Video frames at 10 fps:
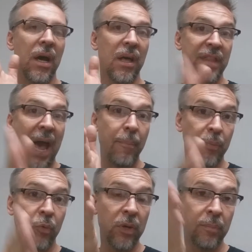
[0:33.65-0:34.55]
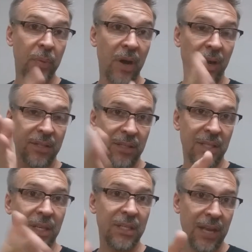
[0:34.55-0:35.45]
Uh, that wooden box, the
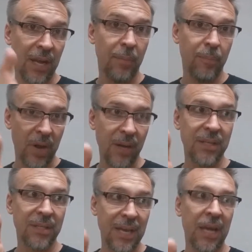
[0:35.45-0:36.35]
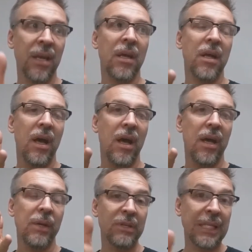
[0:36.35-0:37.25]
six deck box set,
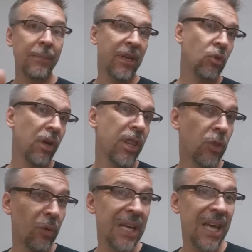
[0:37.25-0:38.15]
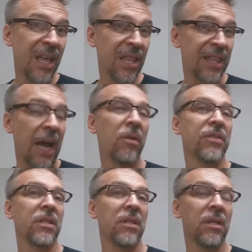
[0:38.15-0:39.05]
uh, it was limited to a
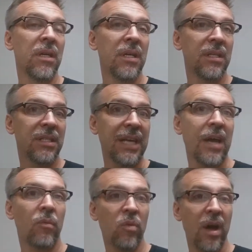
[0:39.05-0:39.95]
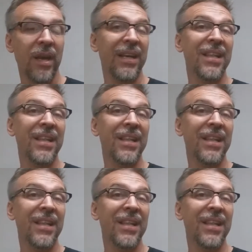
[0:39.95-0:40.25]
3,000 set run.